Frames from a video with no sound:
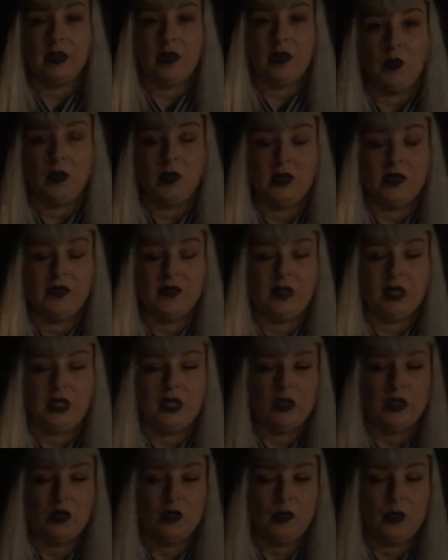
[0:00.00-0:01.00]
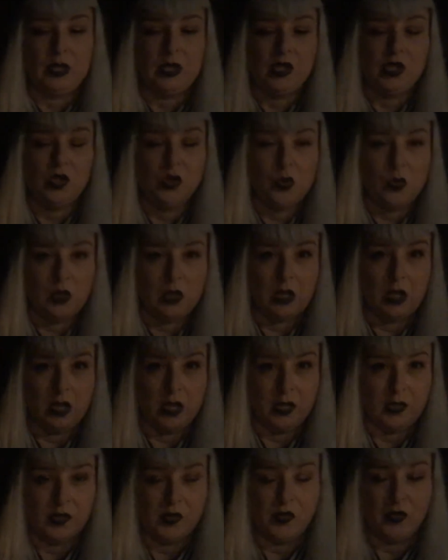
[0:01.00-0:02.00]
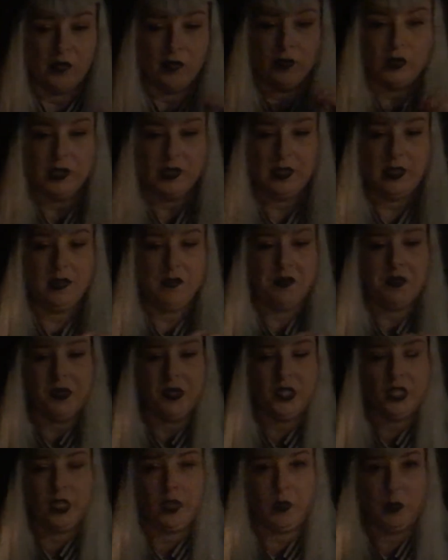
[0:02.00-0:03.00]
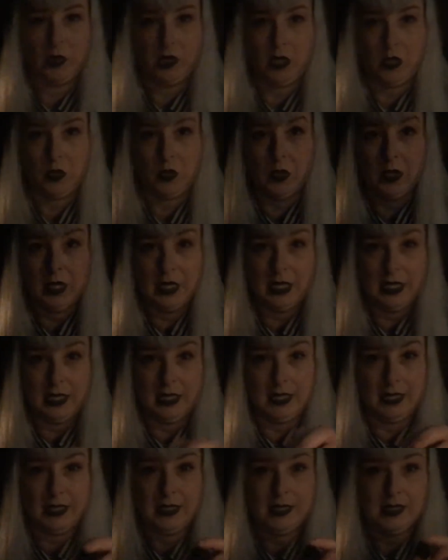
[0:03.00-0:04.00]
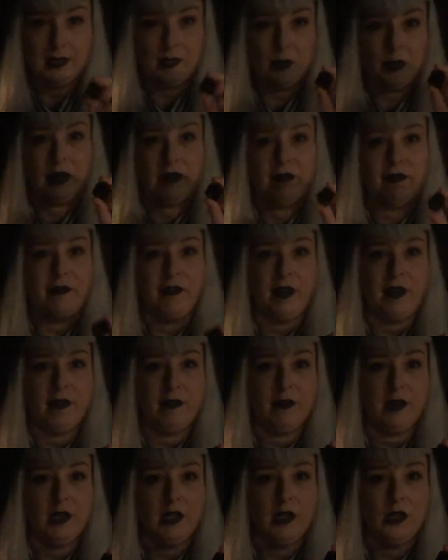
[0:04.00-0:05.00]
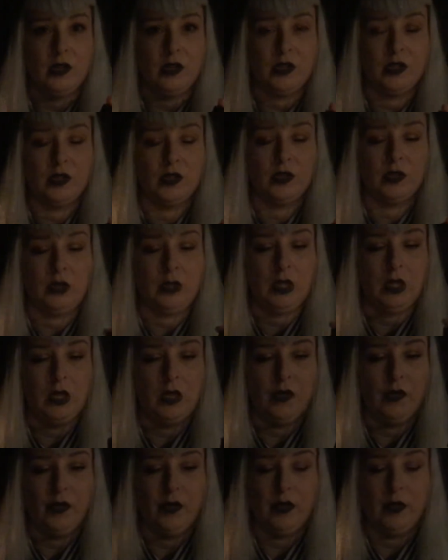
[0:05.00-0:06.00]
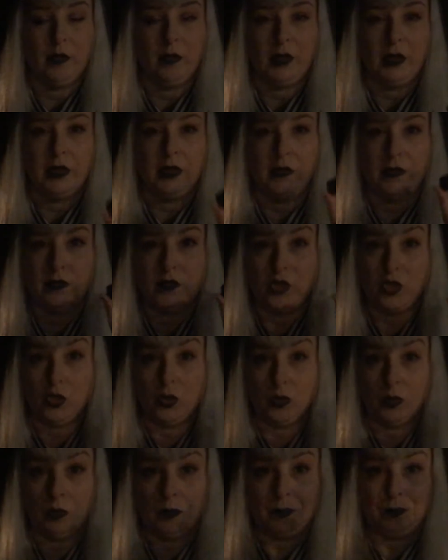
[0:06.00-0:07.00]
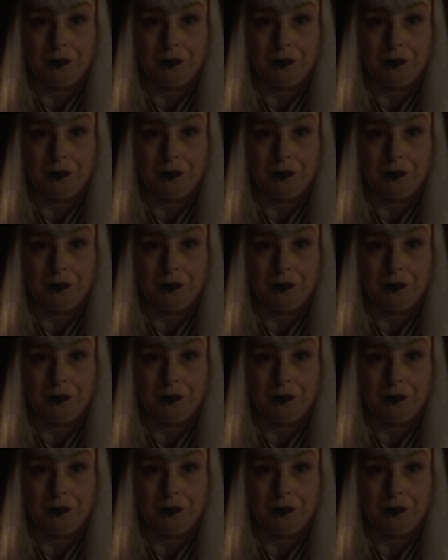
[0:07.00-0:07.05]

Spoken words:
want this video to be too long, so the first thing I'm going to share with you is my favorite crystal for the month of June.